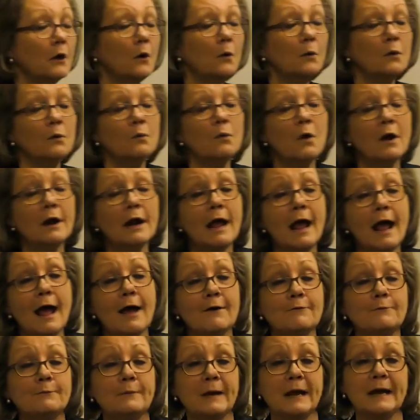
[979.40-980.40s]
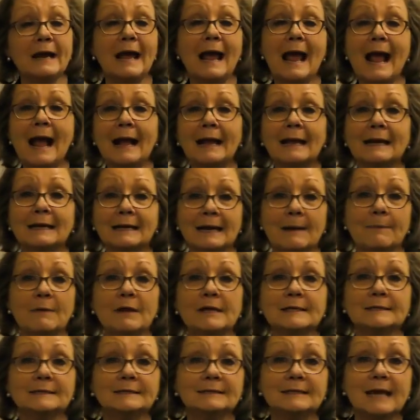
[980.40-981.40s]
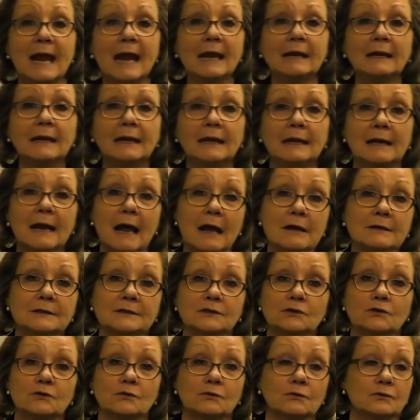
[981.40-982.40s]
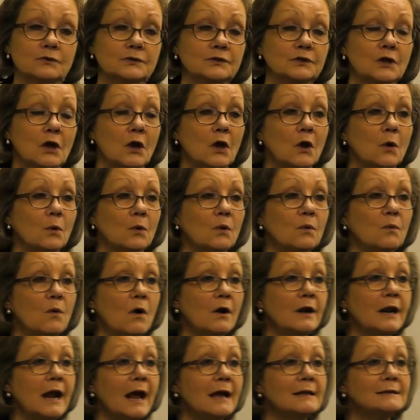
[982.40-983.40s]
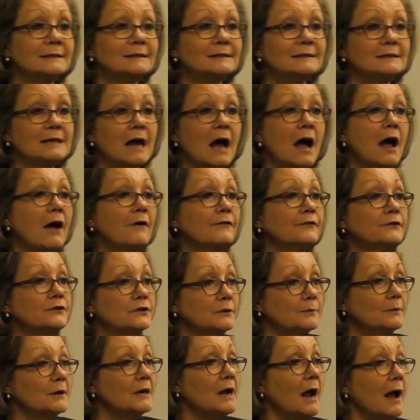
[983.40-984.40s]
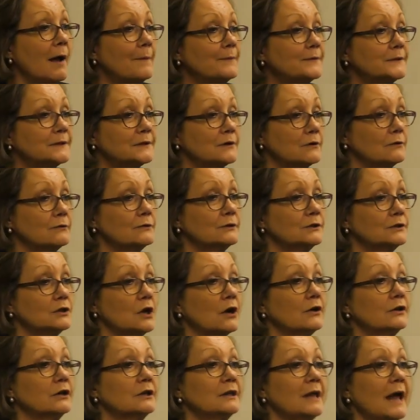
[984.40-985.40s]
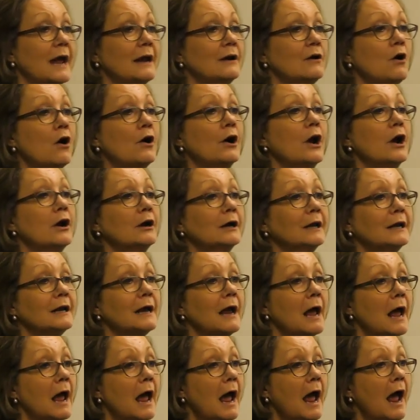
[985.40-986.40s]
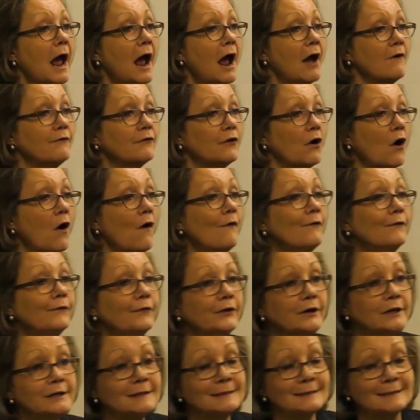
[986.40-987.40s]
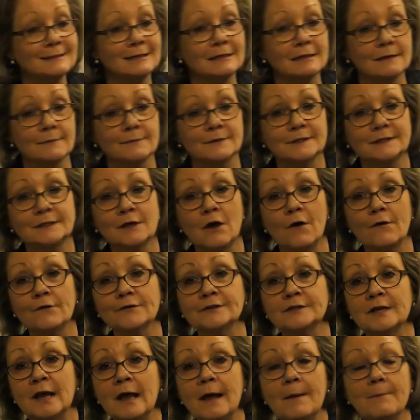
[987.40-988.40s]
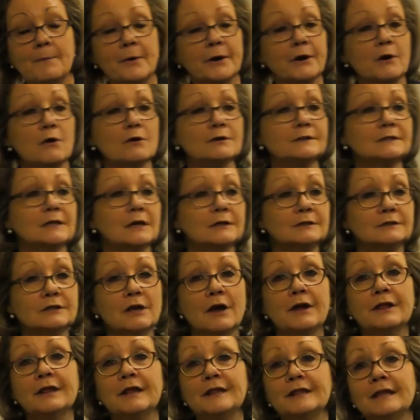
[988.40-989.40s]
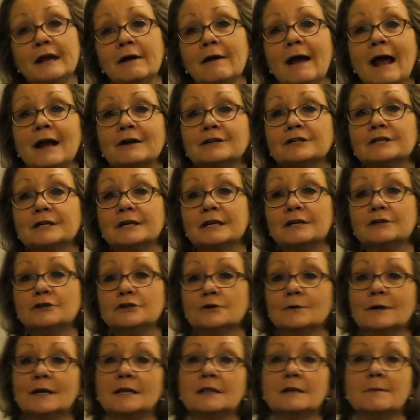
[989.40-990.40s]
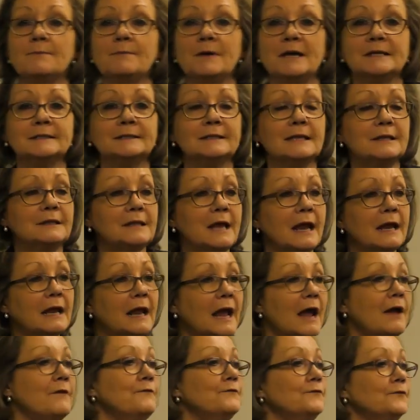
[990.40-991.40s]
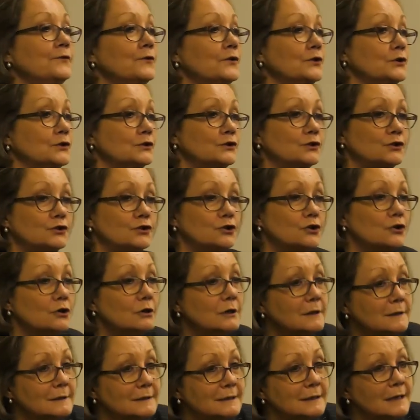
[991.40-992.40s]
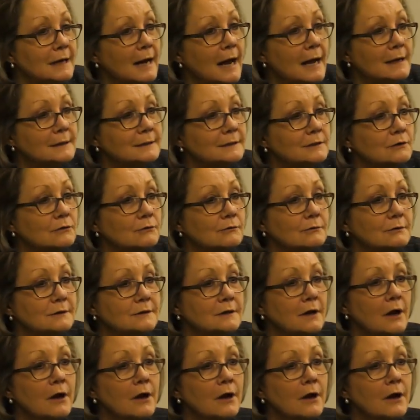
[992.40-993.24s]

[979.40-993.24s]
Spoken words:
We want to have better academic standing in our schools. We want our staff to be upskilled so that they not only have confidence in themselves, but also so that they're actually doing the best that they can for the students in our schools.